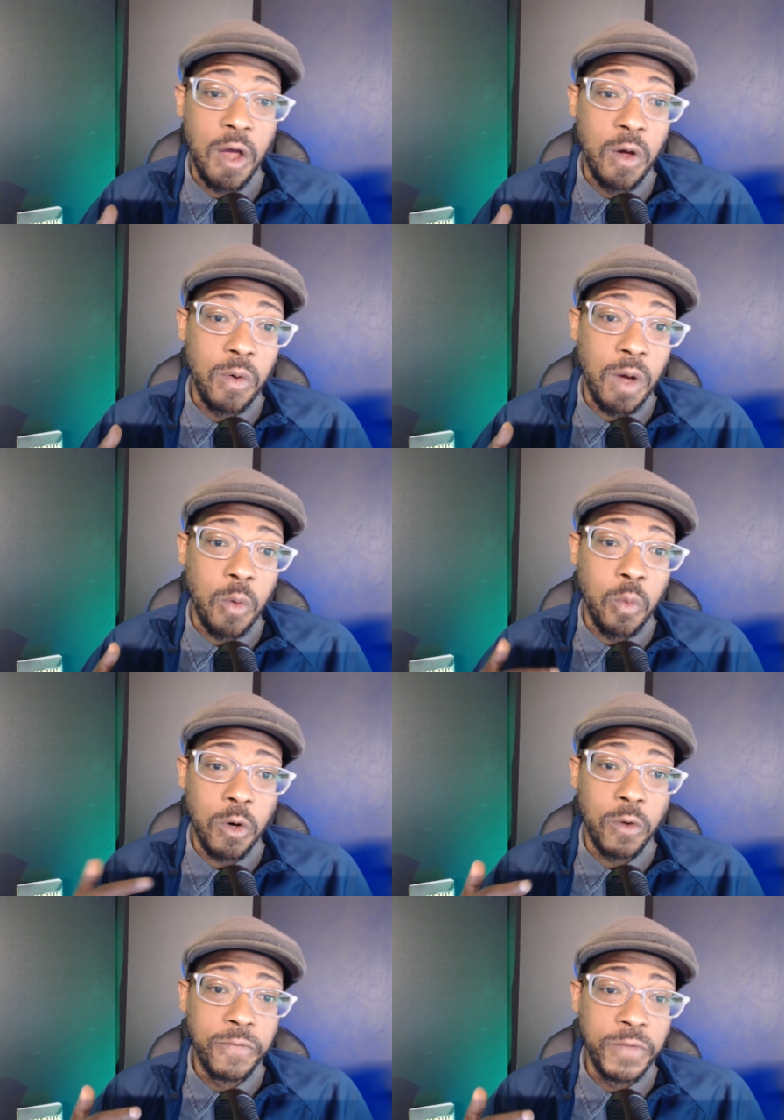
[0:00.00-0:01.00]
a, a
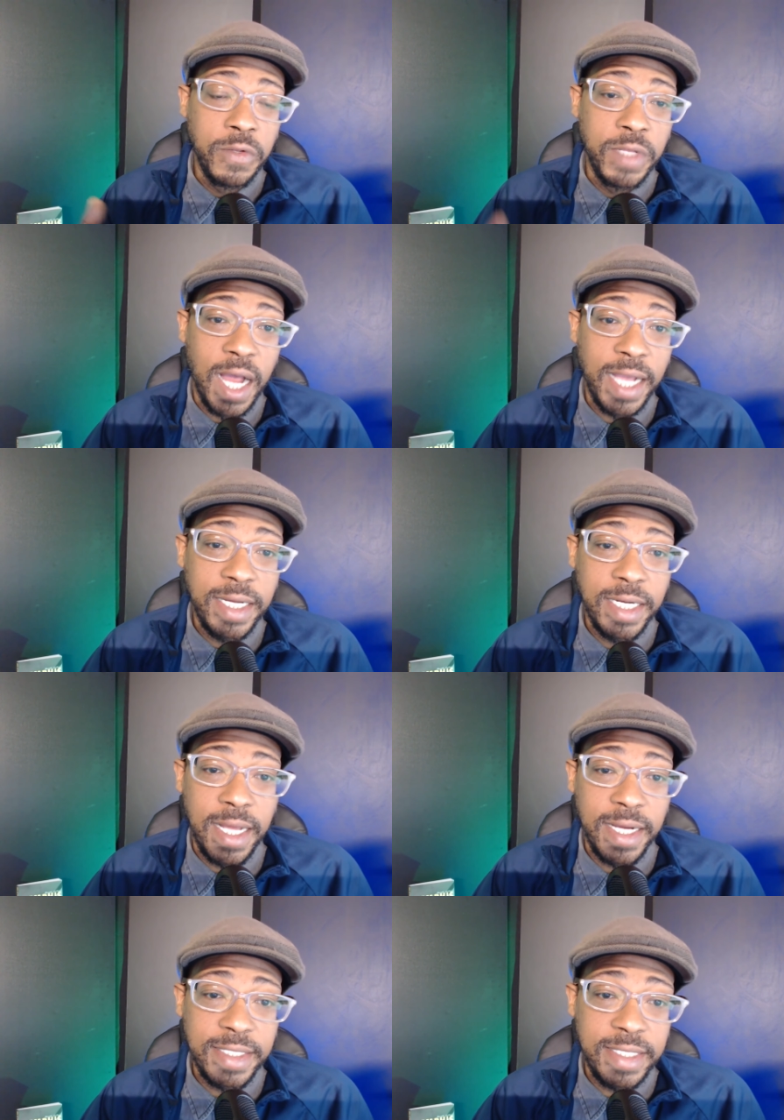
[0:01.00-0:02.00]
worldview that I could
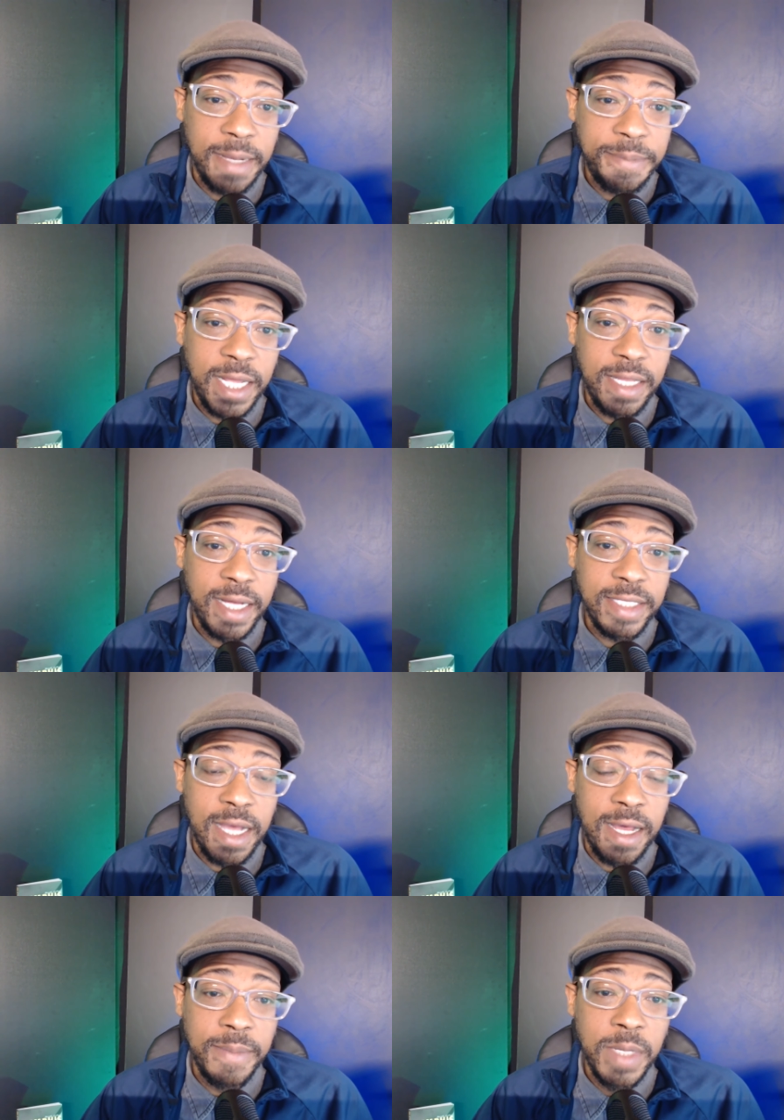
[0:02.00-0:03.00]
accept at that
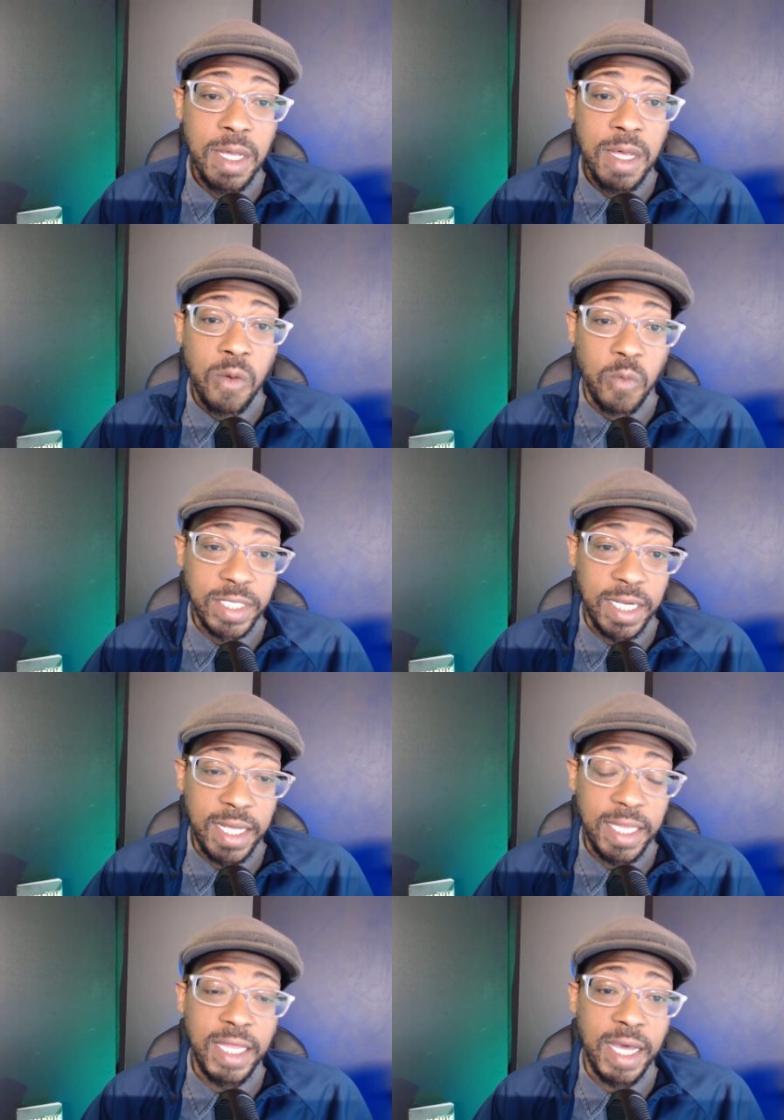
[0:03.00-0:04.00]
time, was
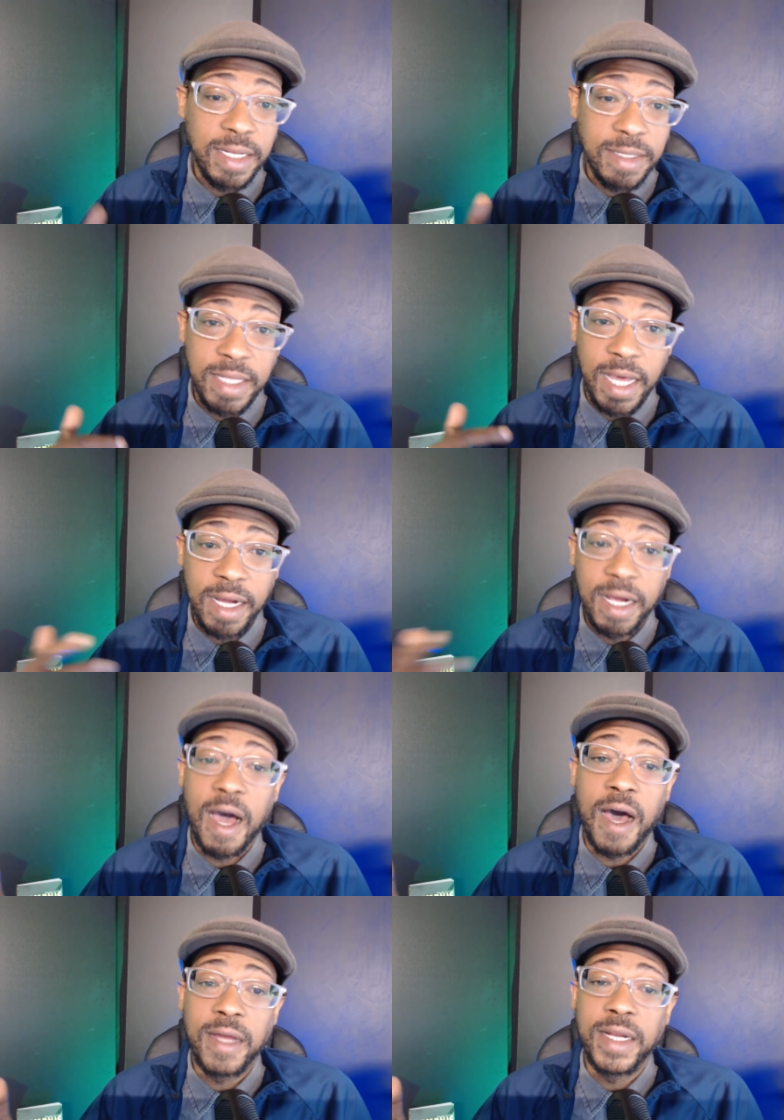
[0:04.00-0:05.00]
again that that
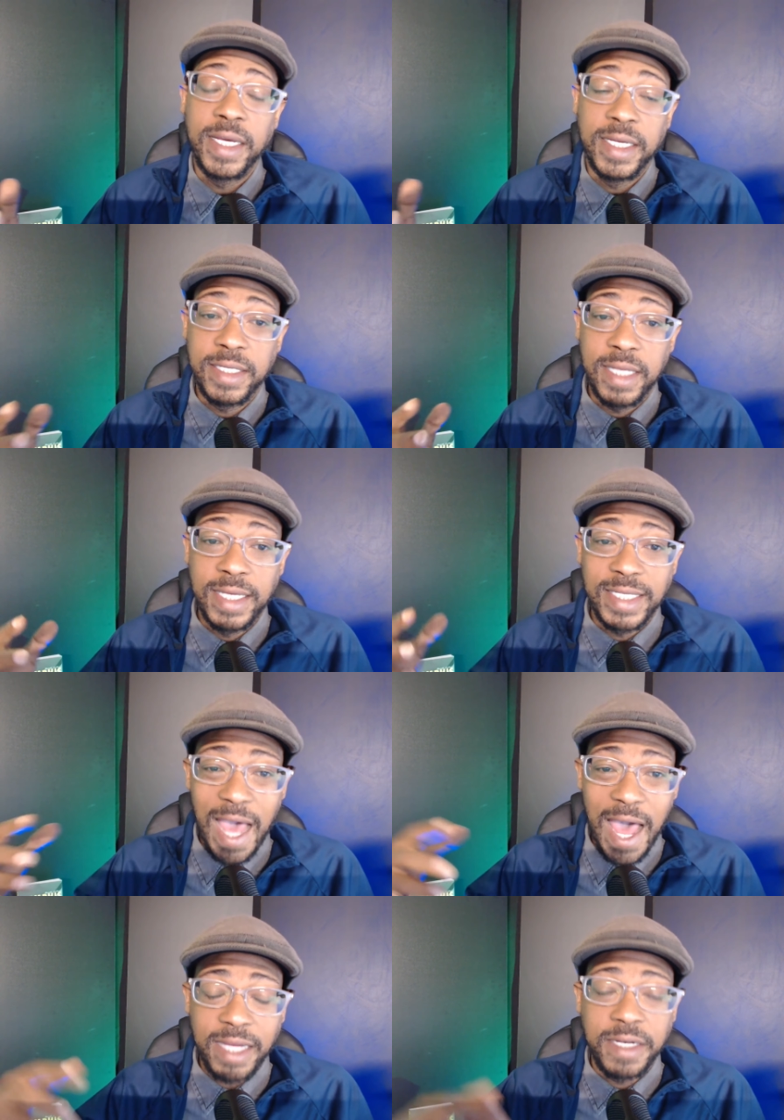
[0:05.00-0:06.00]
God is
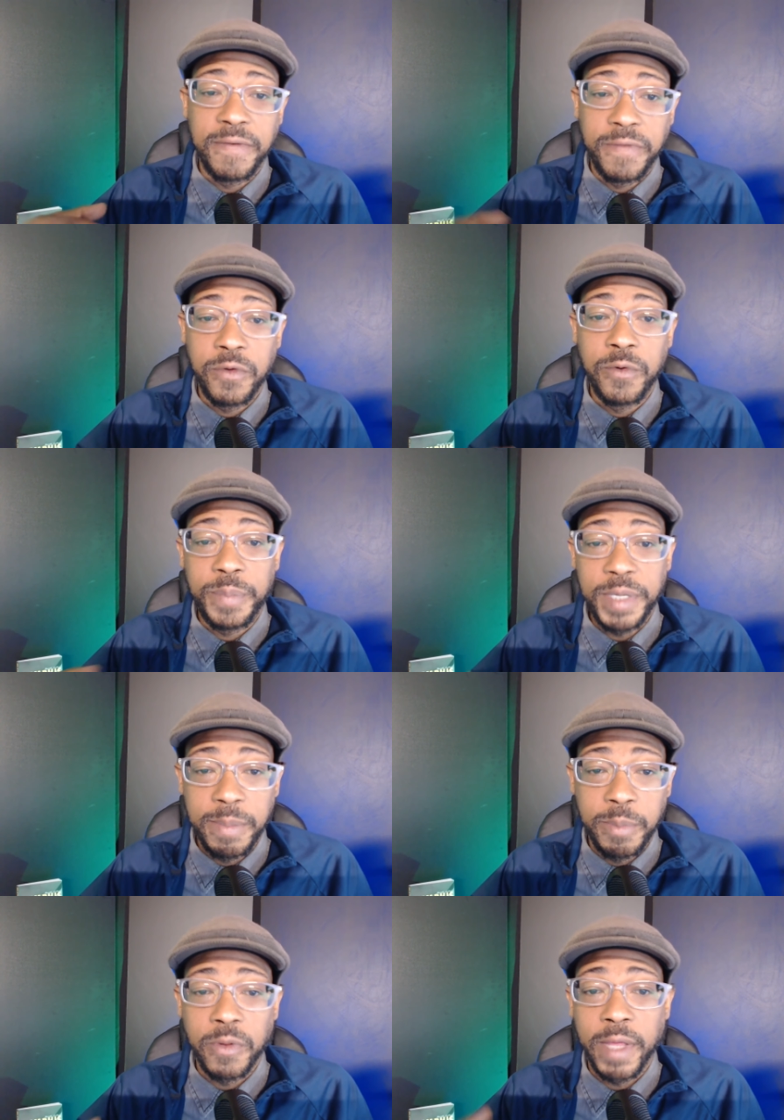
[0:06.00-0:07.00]
is active through
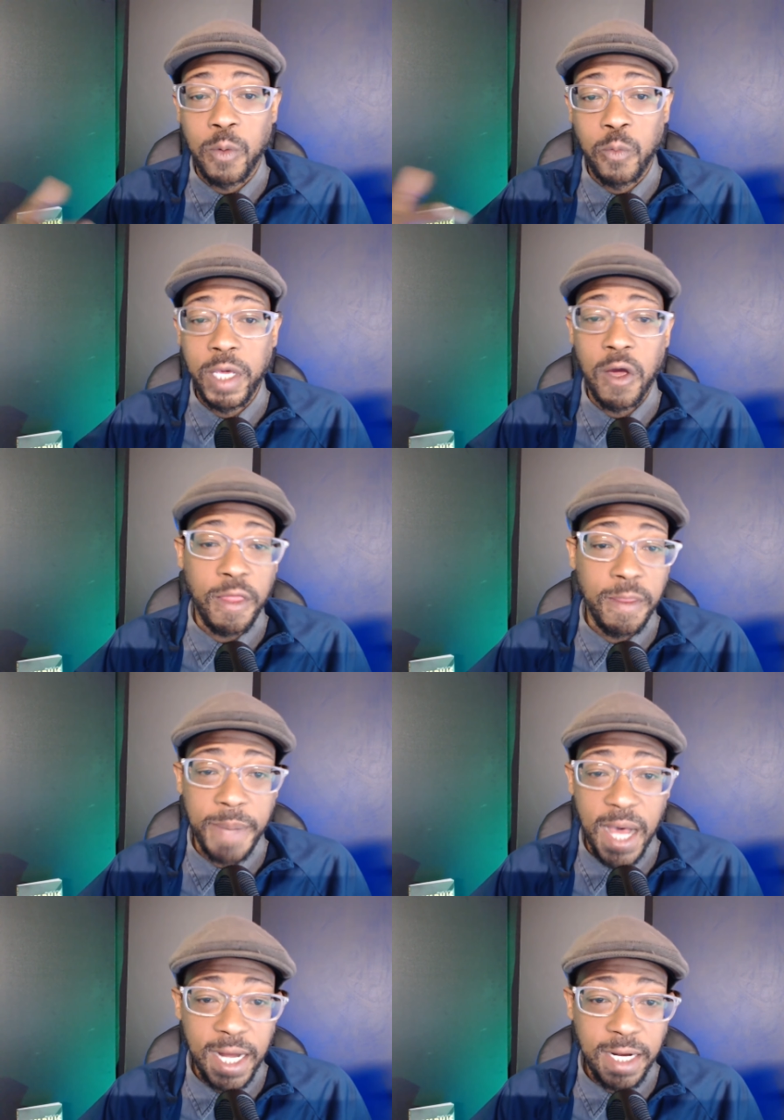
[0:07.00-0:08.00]
people, that we are
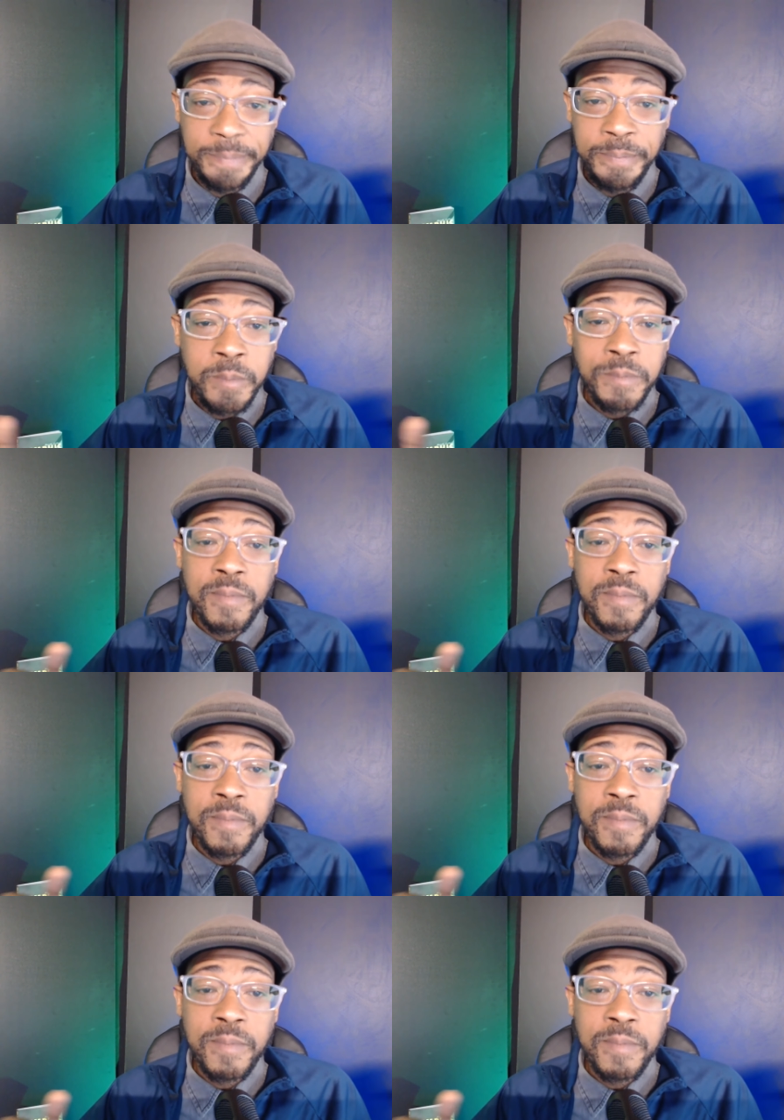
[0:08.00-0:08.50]
the body,